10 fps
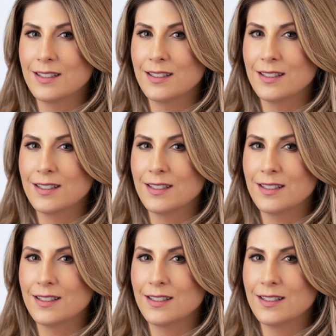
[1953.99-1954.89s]

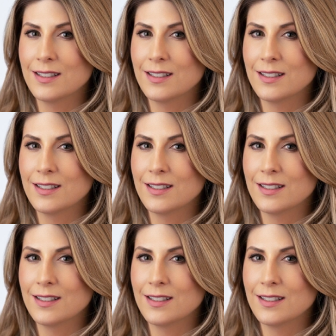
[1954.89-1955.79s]

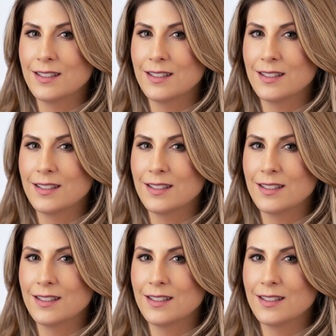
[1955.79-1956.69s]

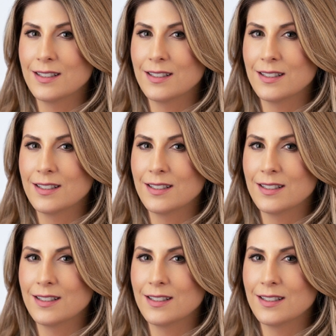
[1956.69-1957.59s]

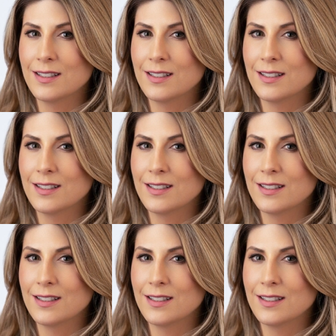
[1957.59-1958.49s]

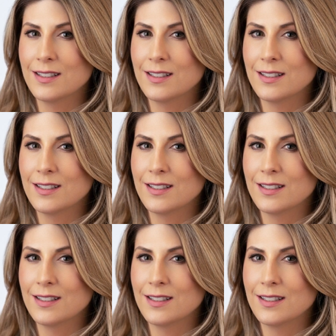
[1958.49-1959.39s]

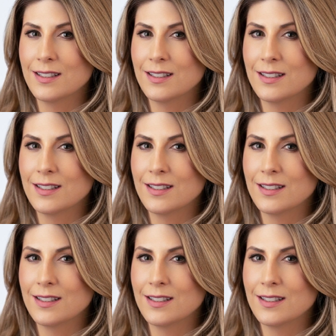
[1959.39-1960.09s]
This is a still picture; no speech is visible.